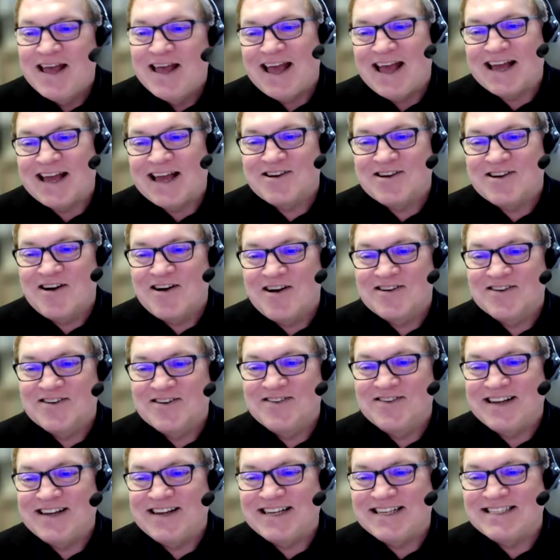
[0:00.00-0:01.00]
And Conquer
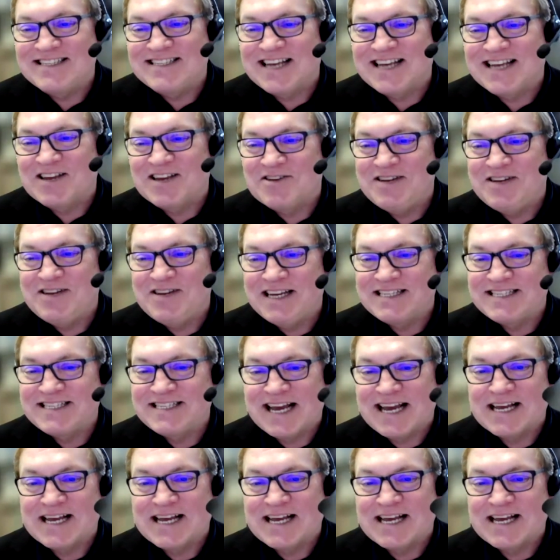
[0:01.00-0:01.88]
is a unique tech